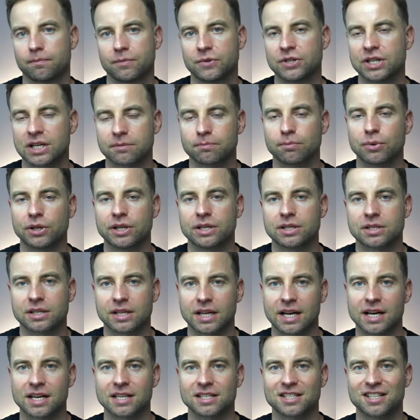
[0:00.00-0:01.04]
just please
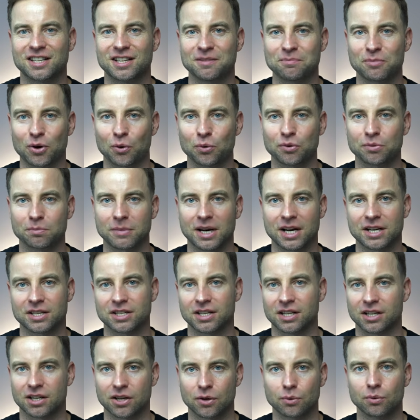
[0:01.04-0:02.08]
test the broad match
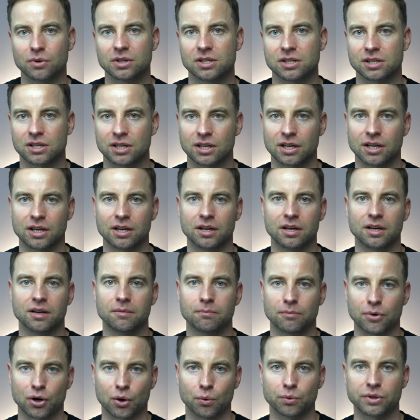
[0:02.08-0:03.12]
and you will see
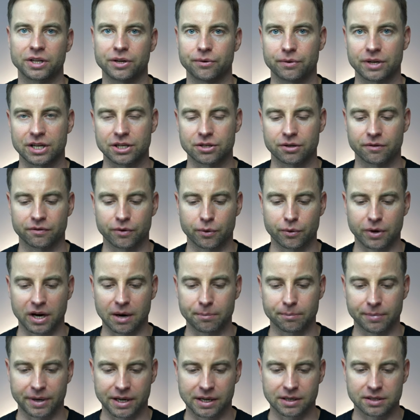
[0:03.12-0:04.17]
broader reach of your
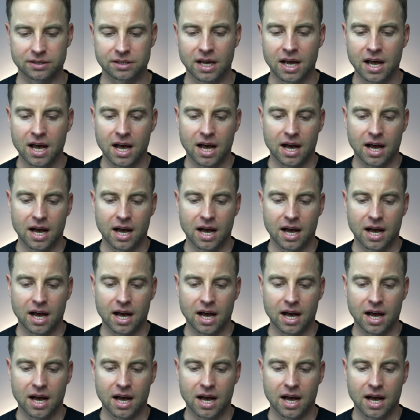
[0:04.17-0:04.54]
campaigns.